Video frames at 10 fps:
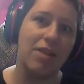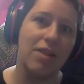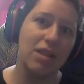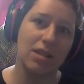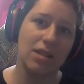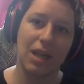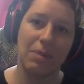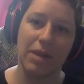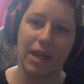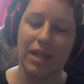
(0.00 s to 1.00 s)
And this is the
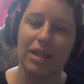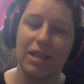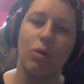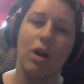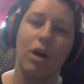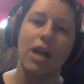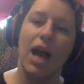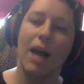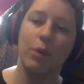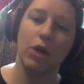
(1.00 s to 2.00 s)
type of thing I did where
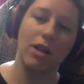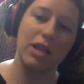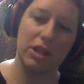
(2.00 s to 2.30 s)
I put all